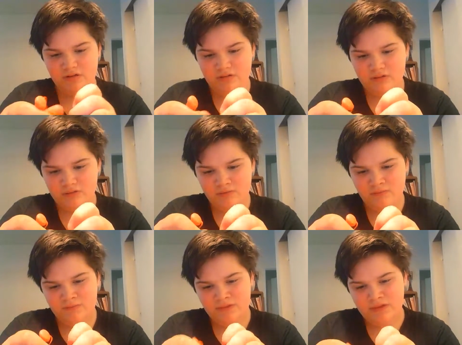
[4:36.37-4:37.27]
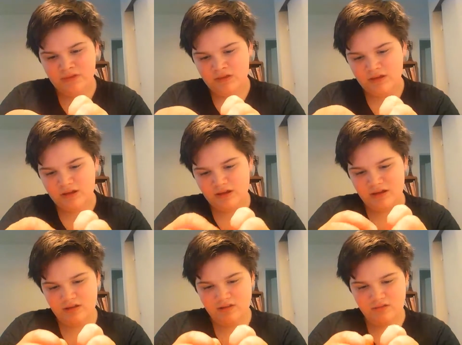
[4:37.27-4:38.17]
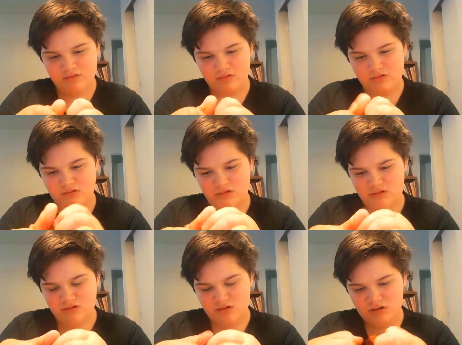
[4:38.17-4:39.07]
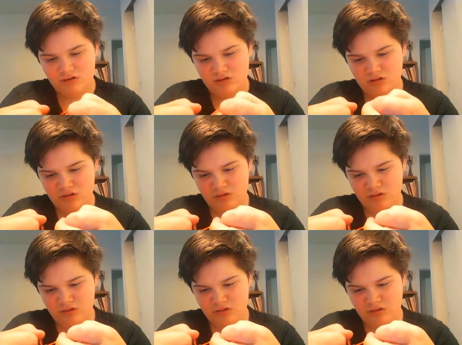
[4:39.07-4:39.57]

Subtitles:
[no speech]